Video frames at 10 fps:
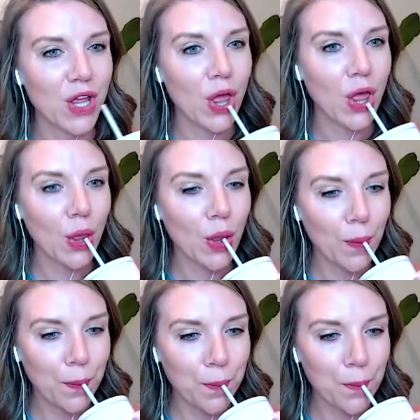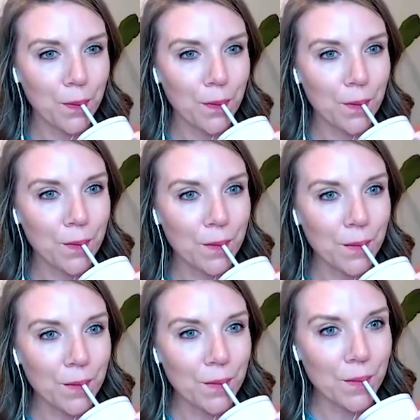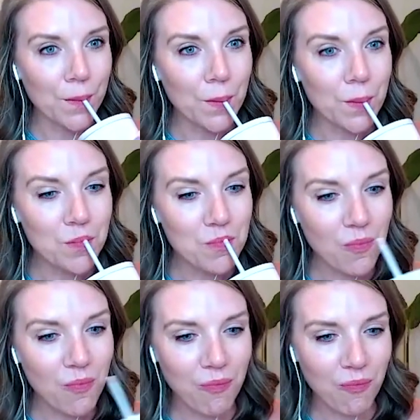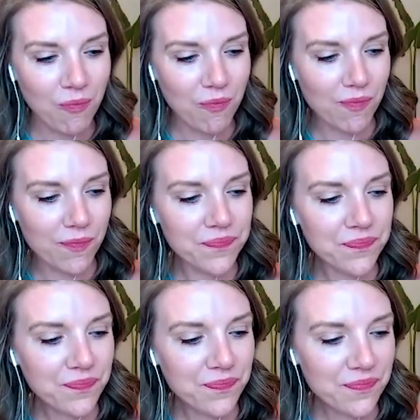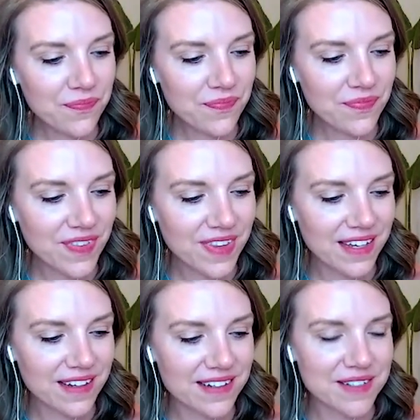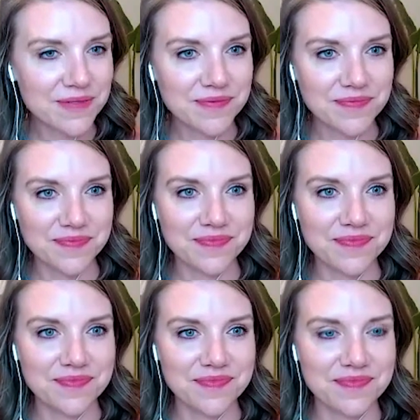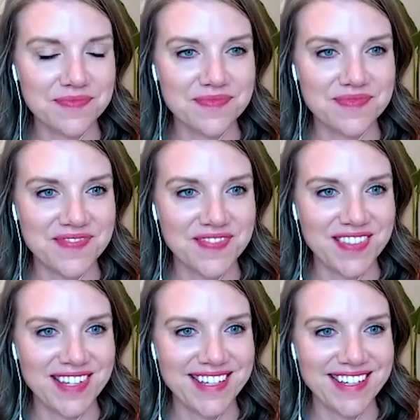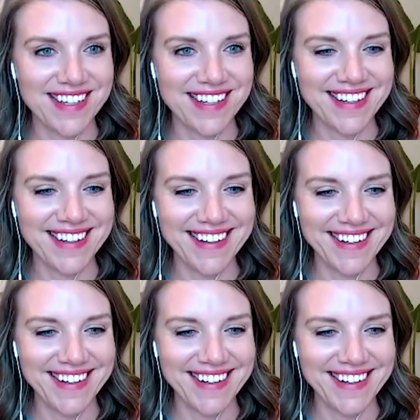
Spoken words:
This person isn't speaking.